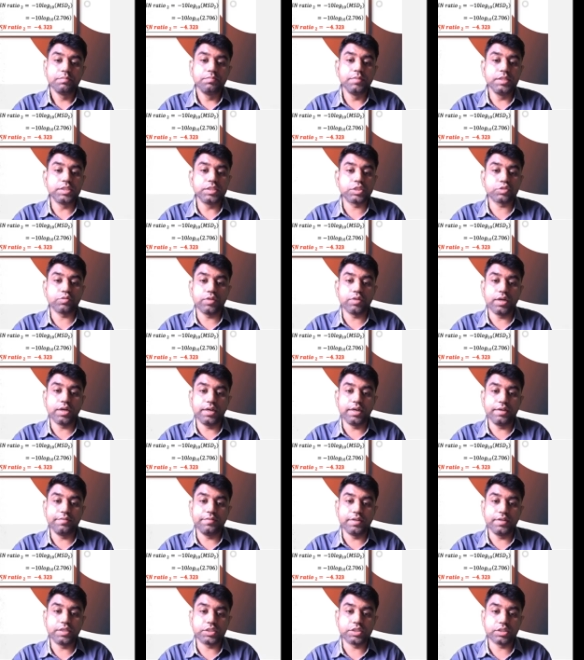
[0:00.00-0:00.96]
mean square
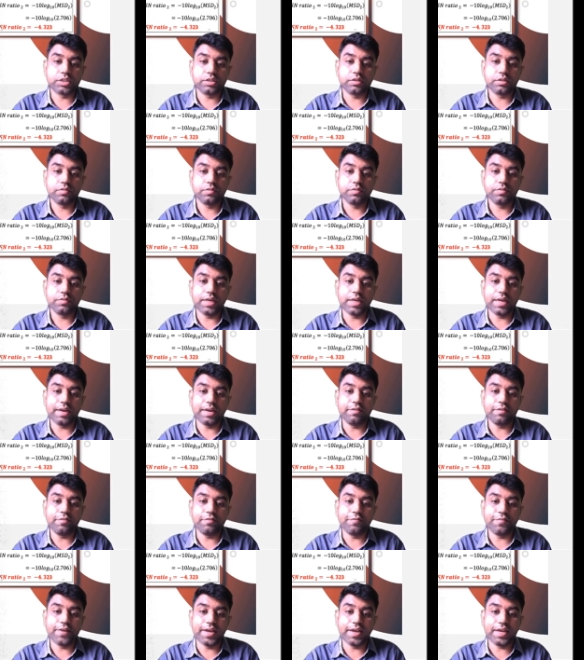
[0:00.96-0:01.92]
deviation. We are
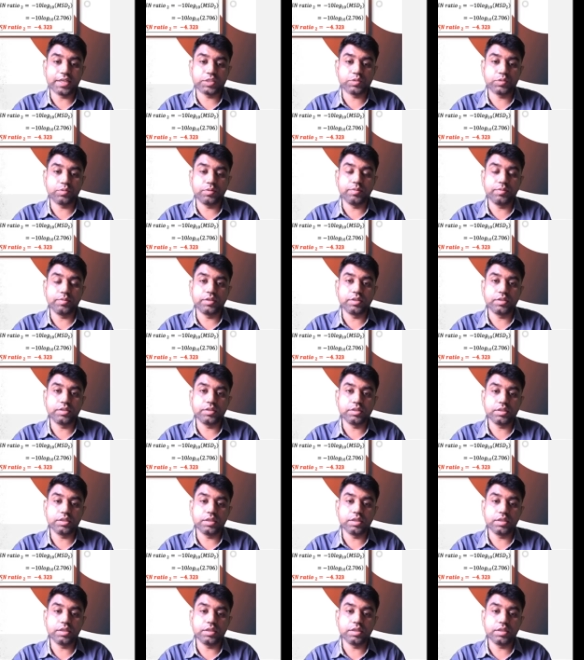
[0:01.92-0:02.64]
having 5 experiment.